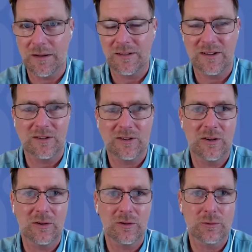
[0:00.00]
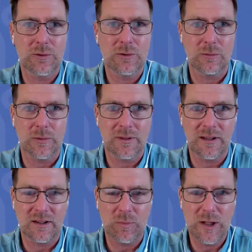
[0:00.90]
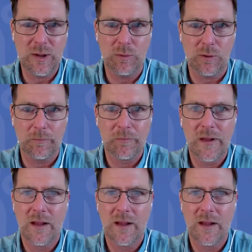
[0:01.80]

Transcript: Is it still true with these people?